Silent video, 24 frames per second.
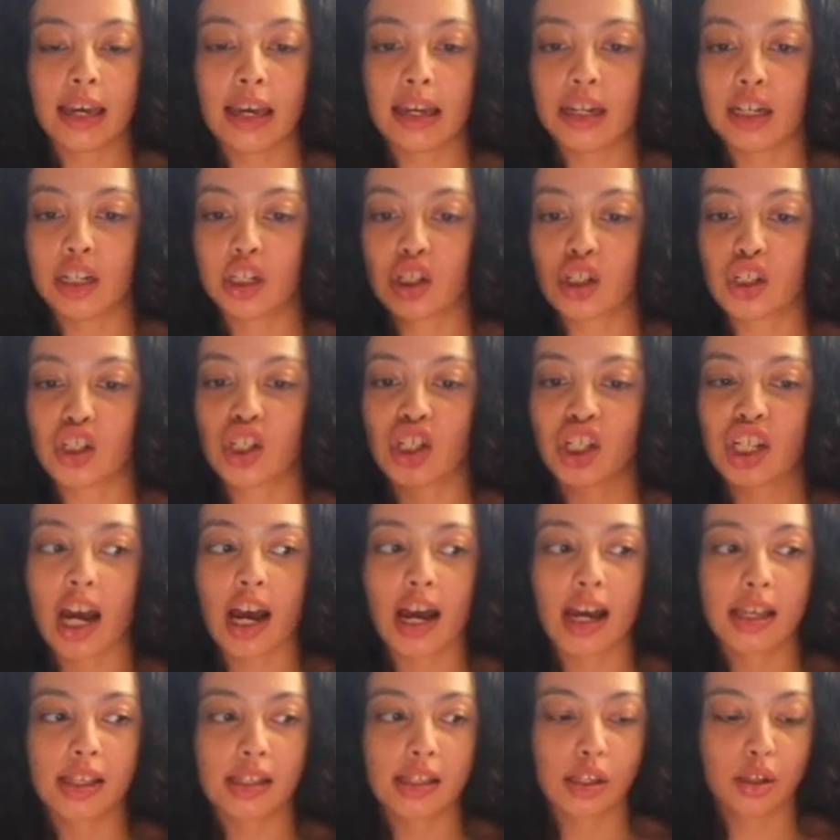and it just
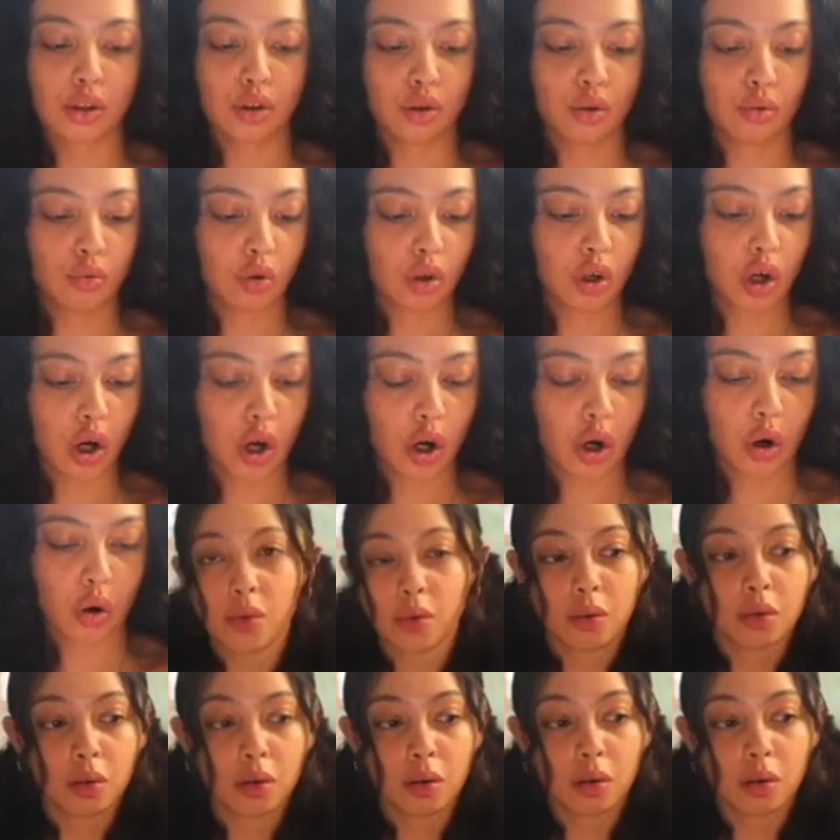shines as you go.